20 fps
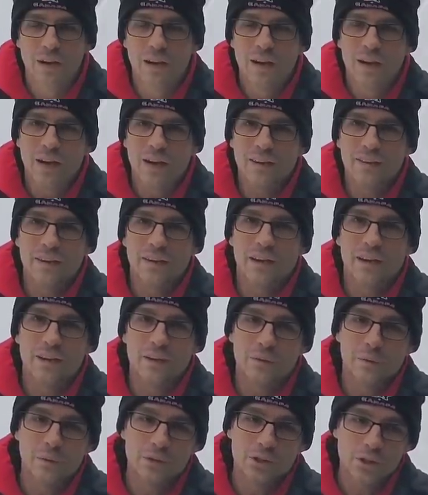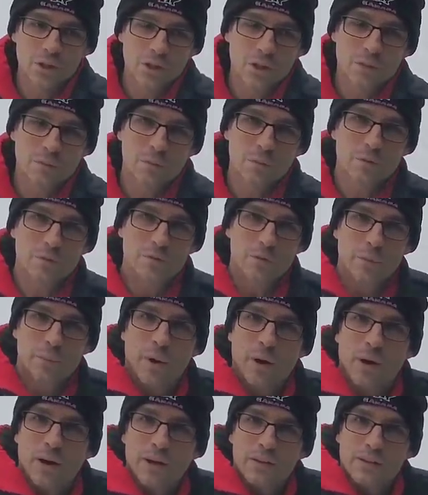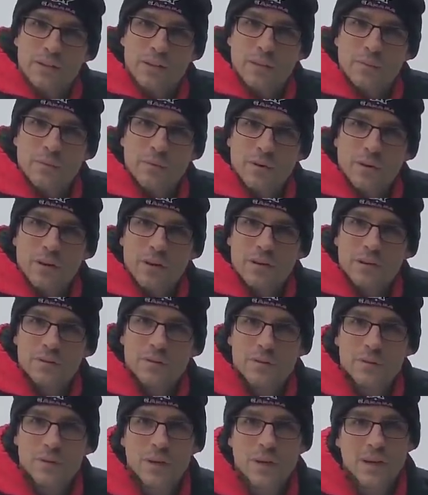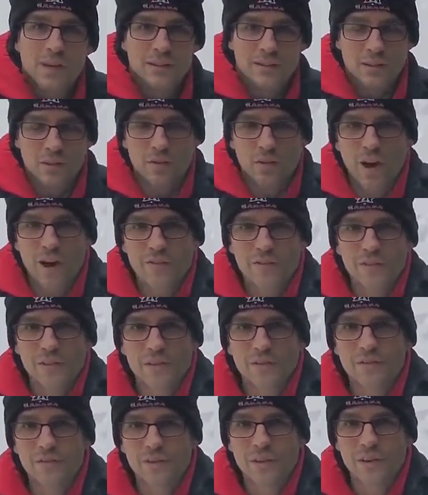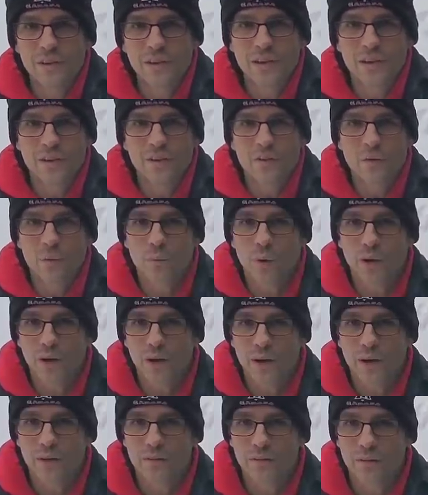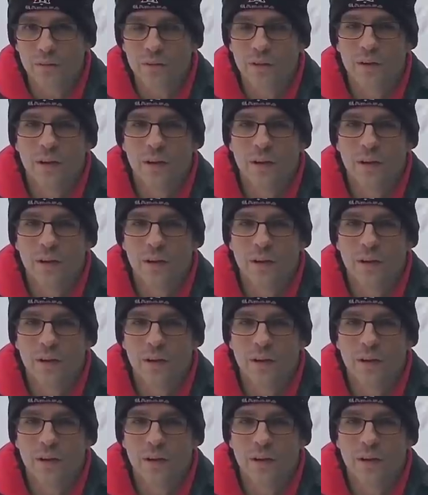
And then now you wish you could have moved your pond somewhere else to gravity feed it or whatever.